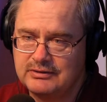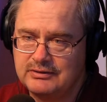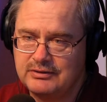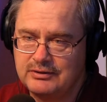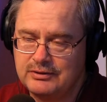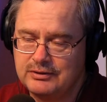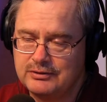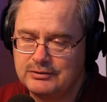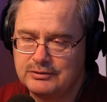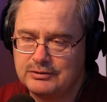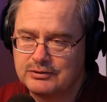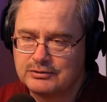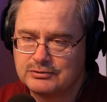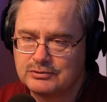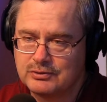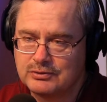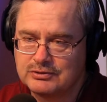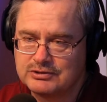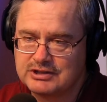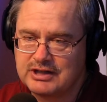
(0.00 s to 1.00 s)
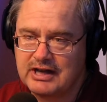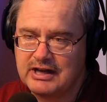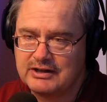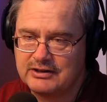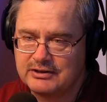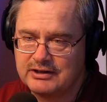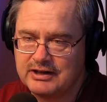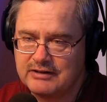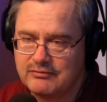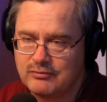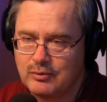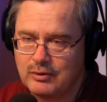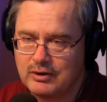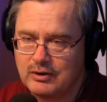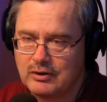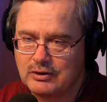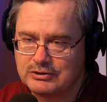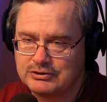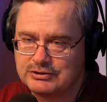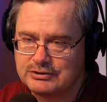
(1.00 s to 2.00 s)
You're sort of scattered
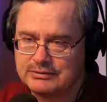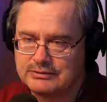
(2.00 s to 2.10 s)
everywhere, aren't